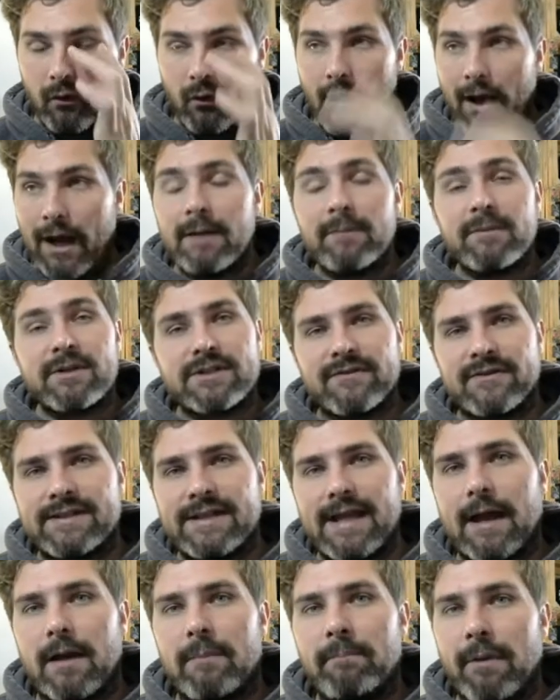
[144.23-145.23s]
elements of a
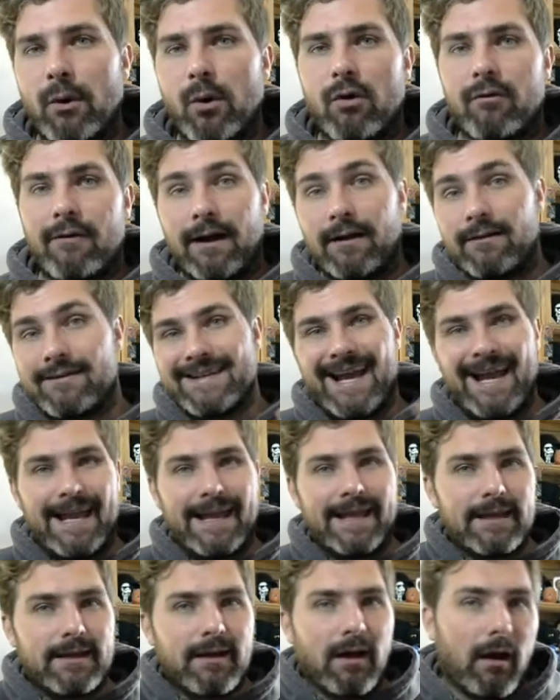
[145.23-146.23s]
deck built around
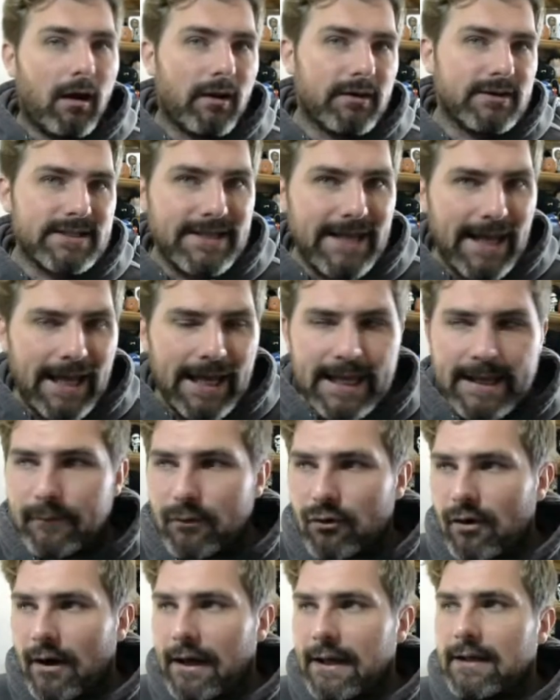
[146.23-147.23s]
a card's name
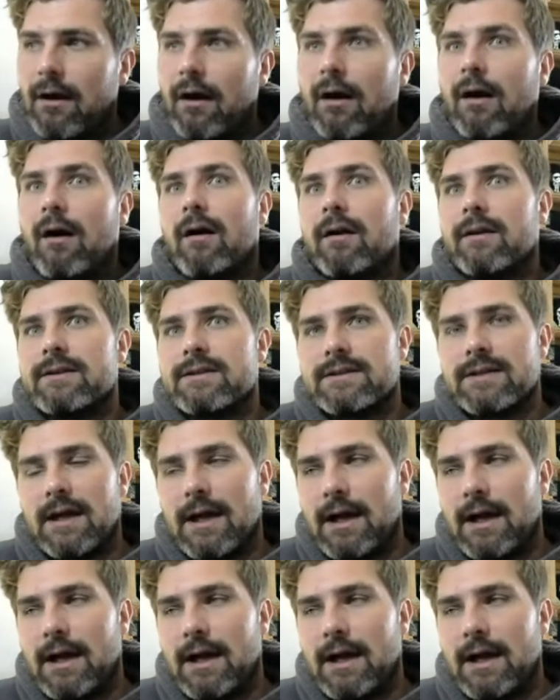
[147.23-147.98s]
or a card's